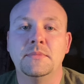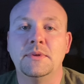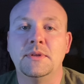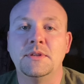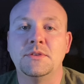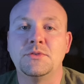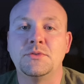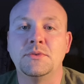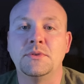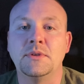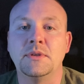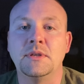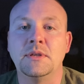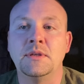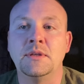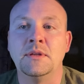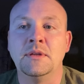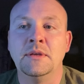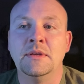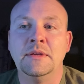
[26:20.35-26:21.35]
That's really
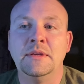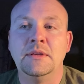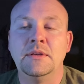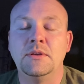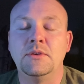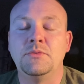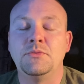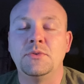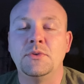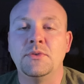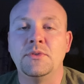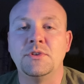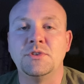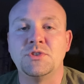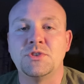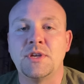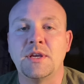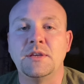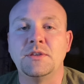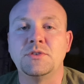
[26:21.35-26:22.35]
it. If you're the
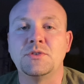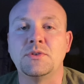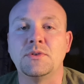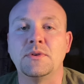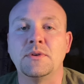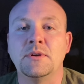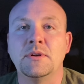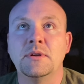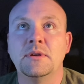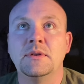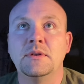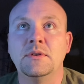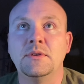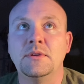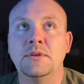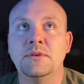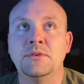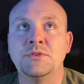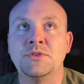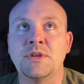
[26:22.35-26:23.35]
chaser,
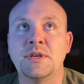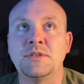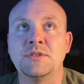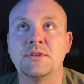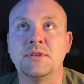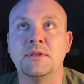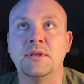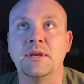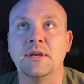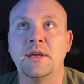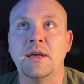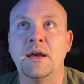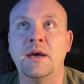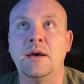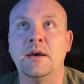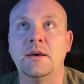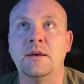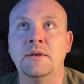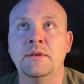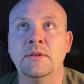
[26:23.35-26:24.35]
chasing the
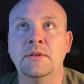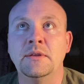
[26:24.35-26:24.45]
guy,